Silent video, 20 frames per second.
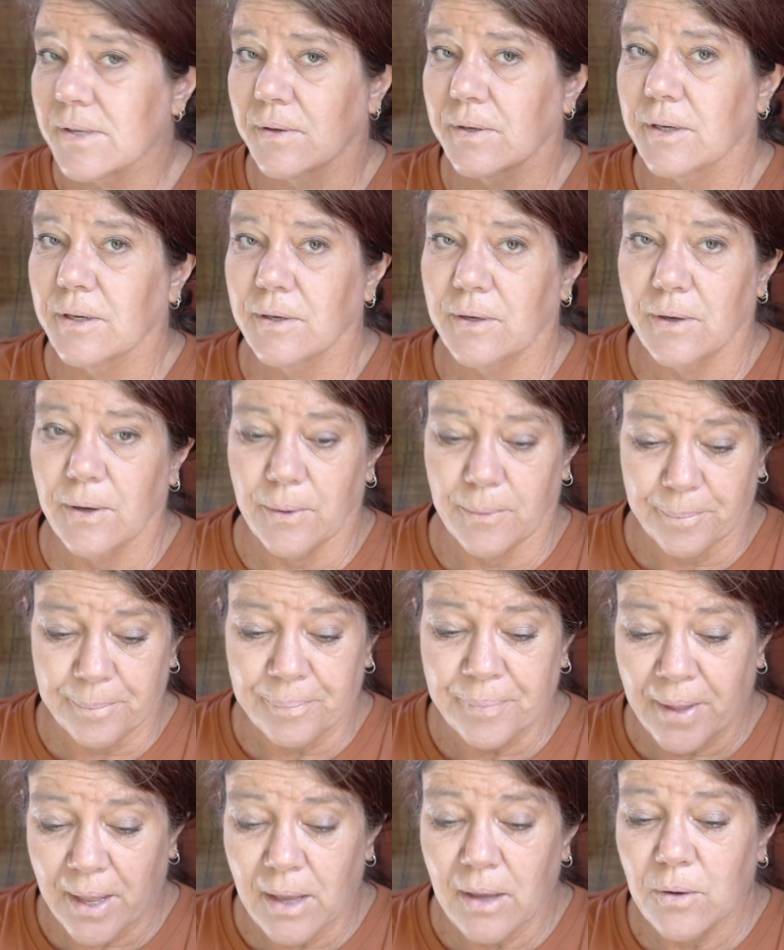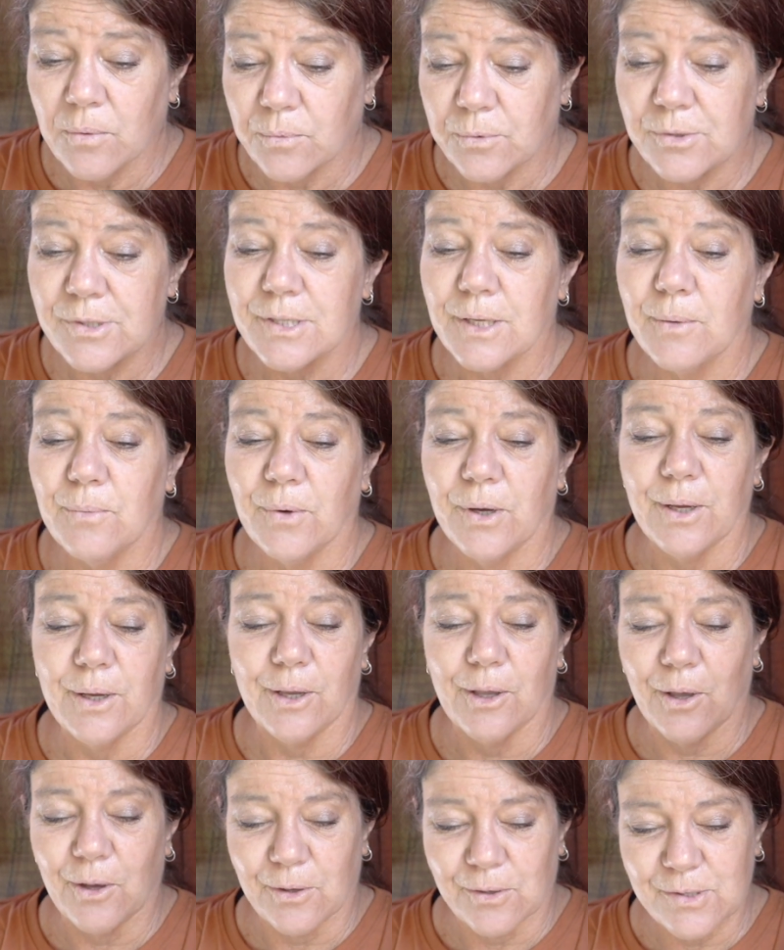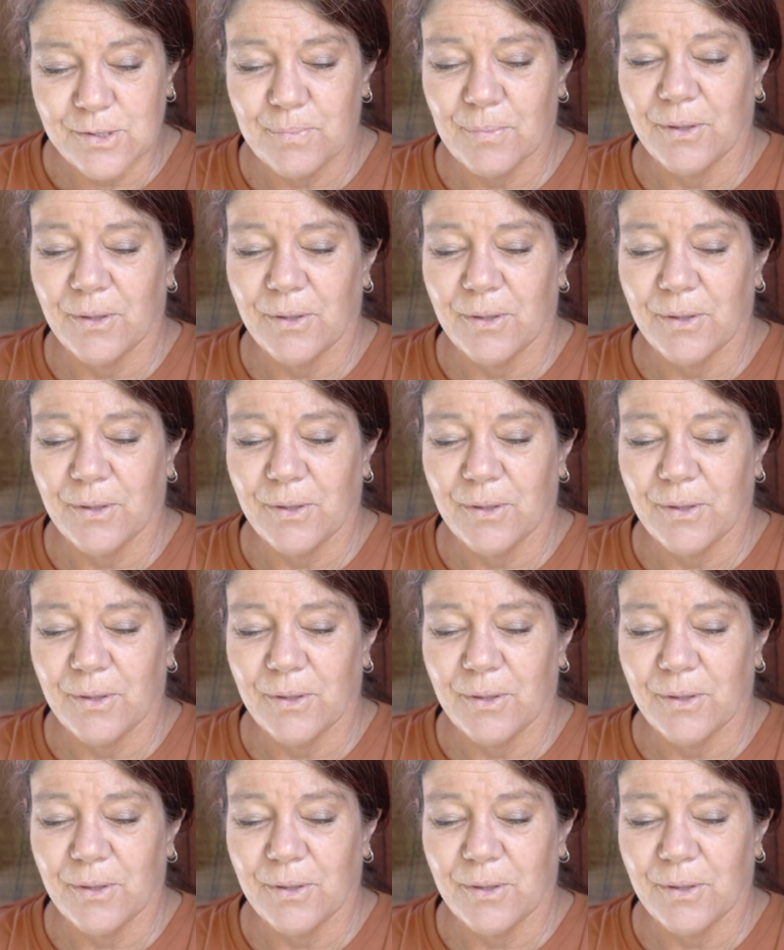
I don't know. We'll see where it goes.